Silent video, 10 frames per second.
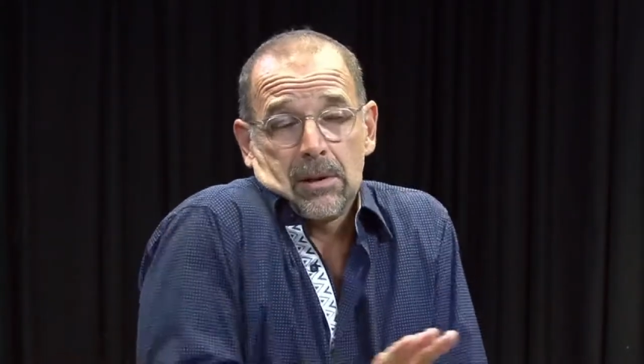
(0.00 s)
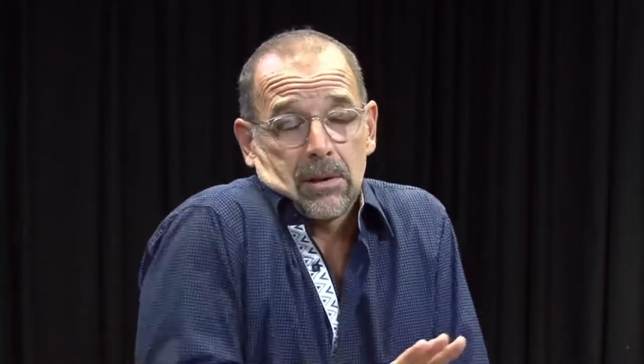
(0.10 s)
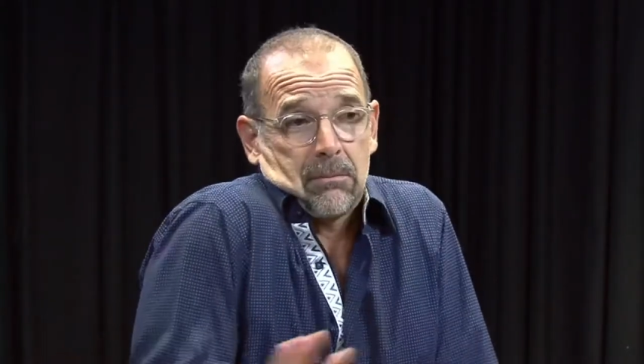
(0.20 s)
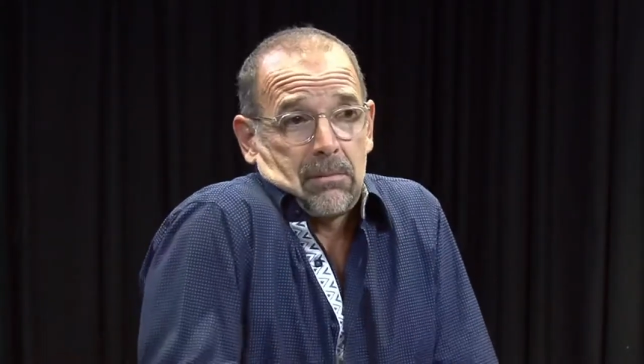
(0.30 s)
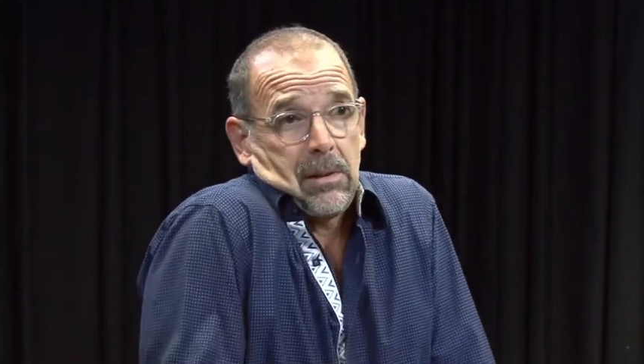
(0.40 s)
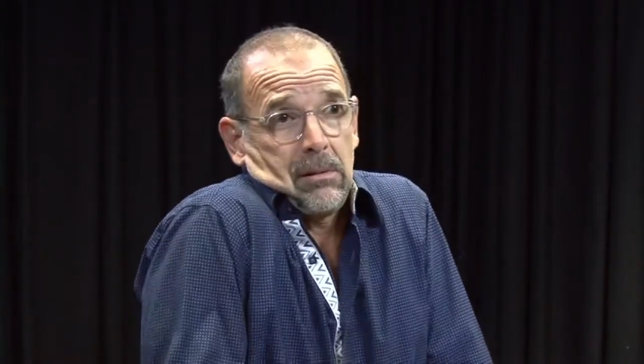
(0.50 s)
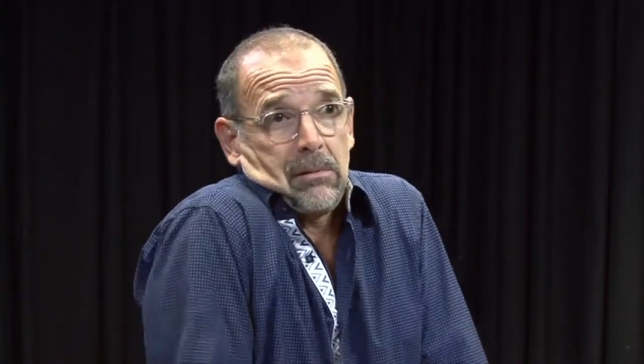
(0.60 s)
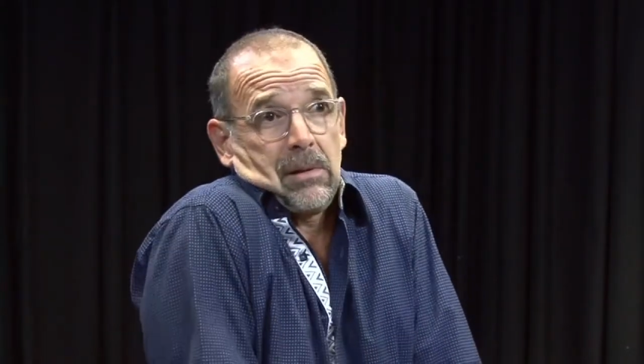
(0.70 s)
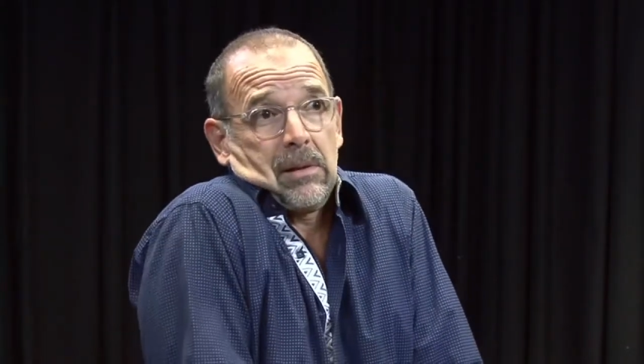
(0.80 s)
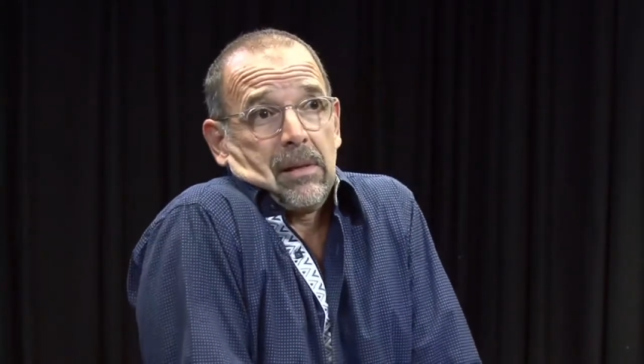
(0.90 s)
Just
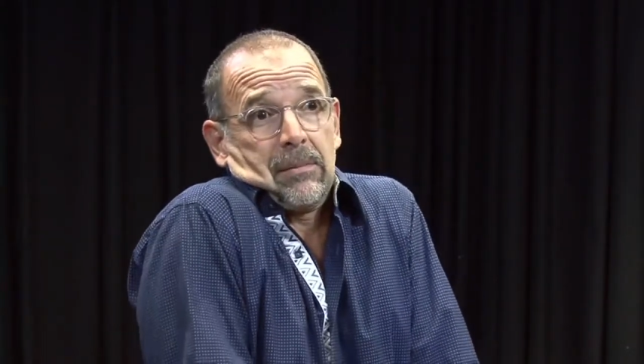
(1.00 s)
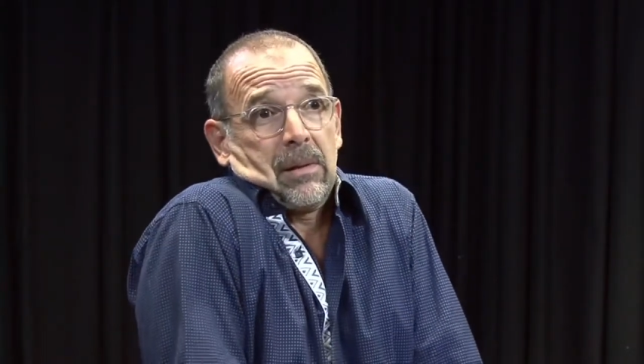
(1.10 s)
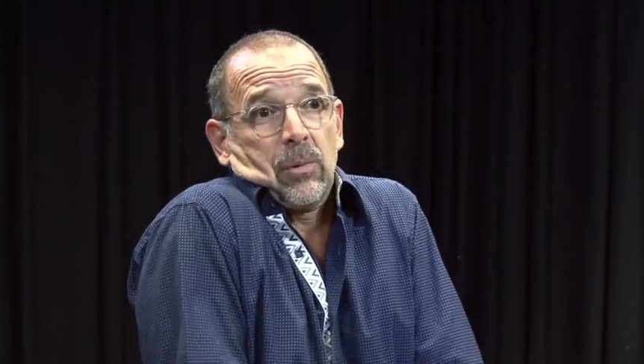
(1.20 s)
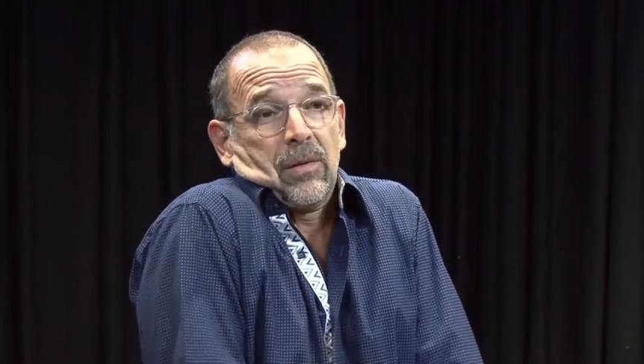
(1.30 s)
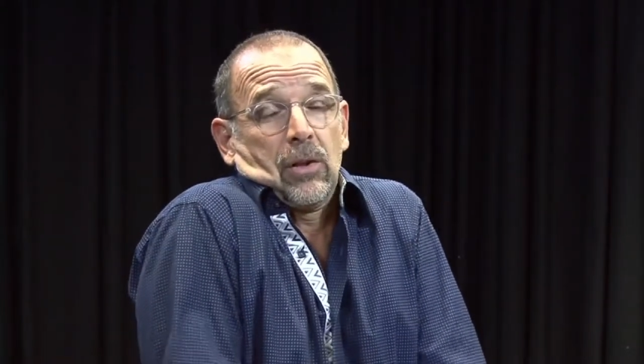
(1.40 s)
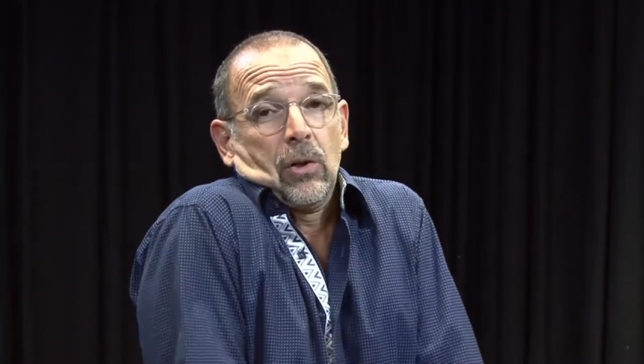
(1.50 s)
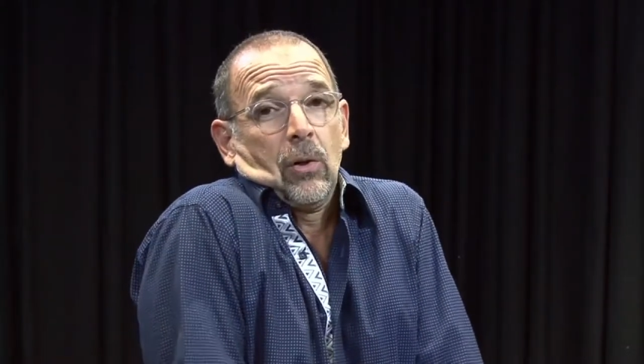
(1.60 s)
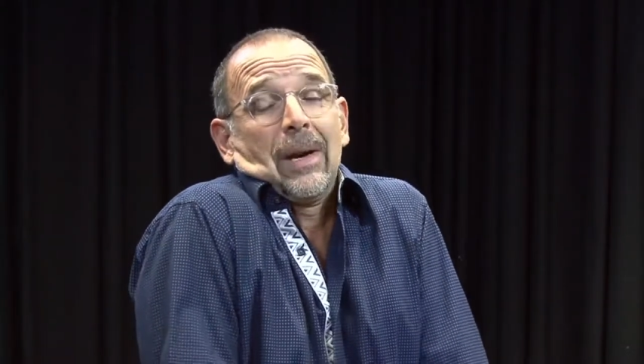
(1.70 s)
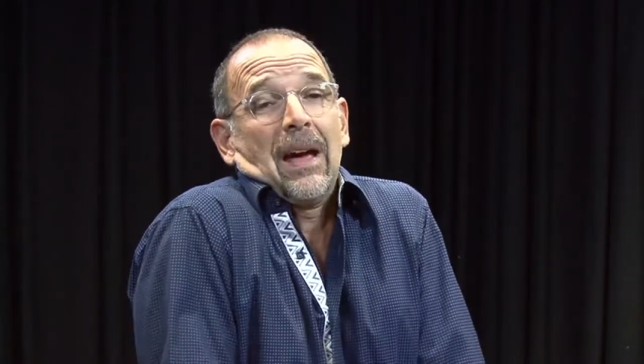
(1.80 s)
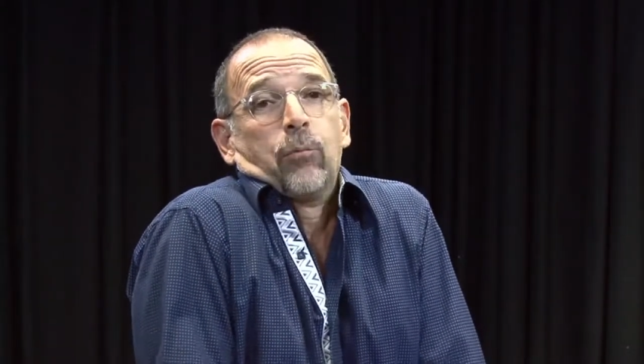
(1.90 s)

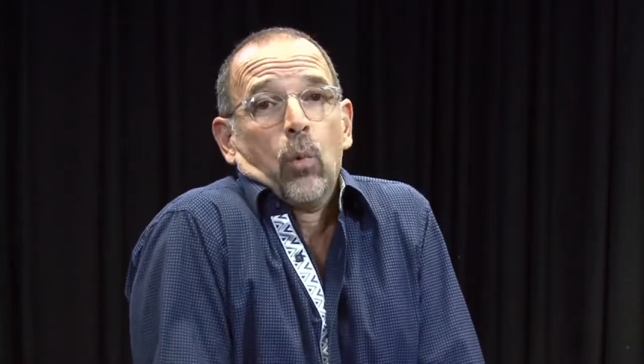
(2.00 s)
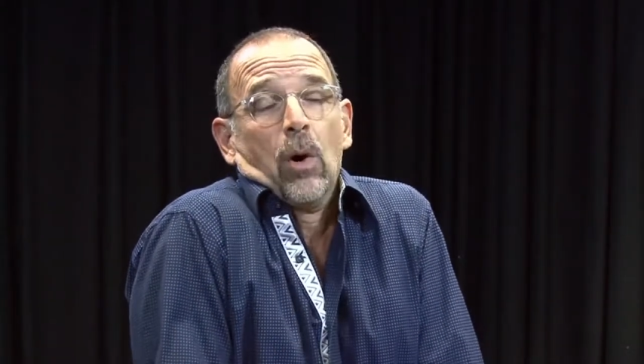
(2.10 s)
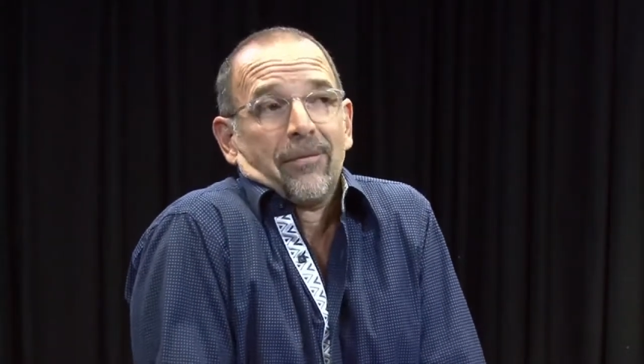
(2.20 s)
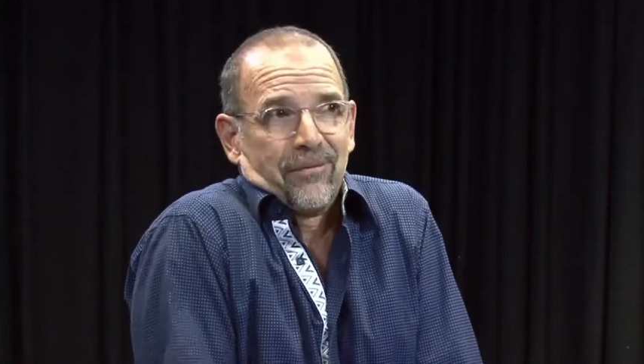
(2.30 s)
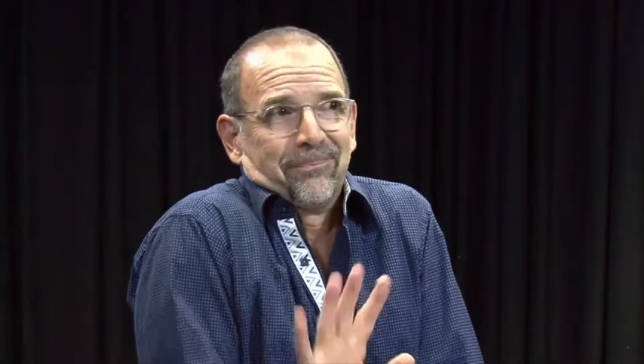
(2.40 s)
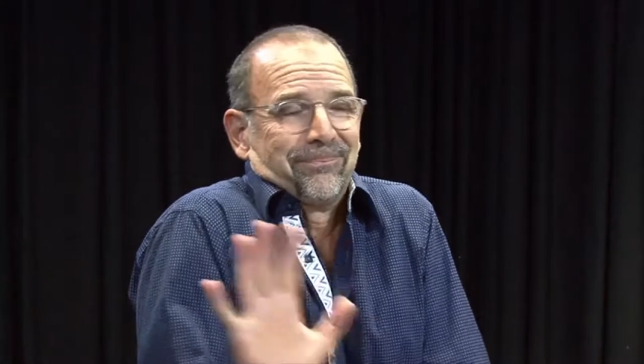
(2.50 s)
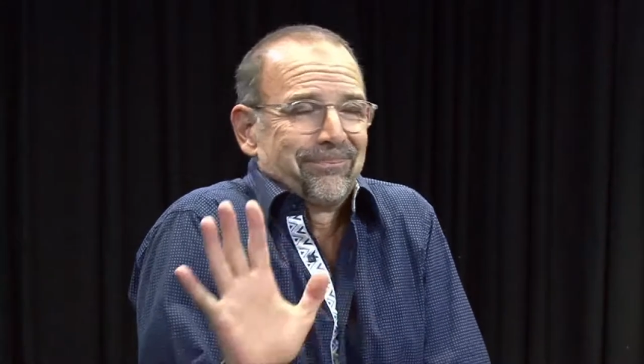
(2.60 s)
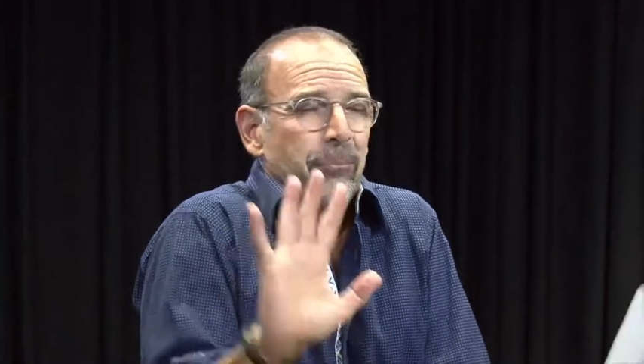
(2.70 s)
you don't have one.